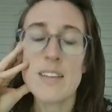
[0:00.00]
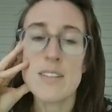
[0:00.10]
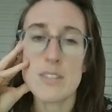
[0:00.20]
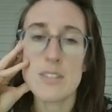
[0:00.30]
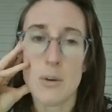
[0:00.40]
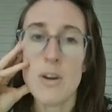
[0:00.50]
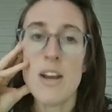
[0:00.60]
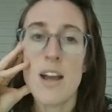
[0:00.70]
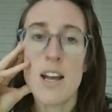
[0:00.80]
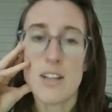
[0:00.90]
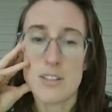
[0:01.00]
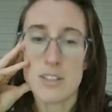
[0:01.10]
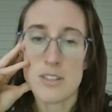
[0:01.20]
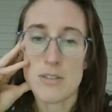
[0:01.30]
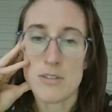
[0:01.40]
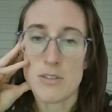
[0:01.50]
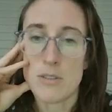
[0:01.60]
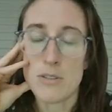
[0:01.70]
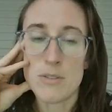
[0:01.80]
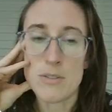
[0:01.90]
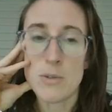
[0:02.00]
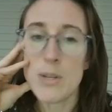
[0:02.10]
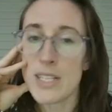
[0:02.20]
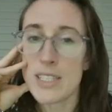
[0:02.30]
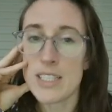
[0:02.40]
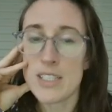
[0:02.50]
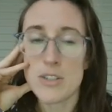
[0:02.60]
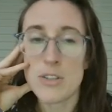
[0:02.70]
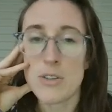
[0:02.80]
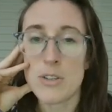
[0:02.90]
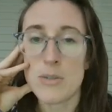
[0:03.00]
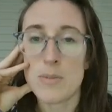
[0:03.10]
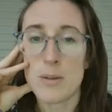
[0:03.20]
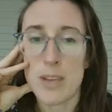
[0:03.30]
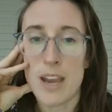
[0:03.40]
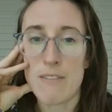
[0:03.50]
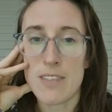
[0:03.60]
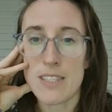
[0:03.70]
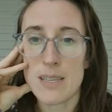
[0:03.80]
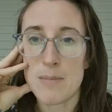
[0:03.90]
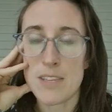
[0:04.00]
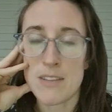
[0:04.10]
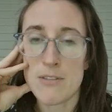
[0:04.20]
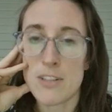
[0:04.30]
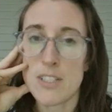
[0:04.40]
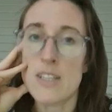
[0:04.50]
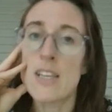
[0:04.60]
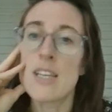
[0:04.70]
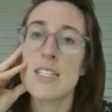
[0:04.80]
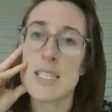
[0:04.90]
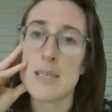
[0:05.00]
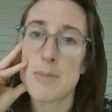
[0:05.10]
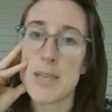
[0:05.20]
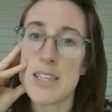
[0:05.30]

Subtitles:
So I'll just scroll quickly to show you, but we have the same thing for TB.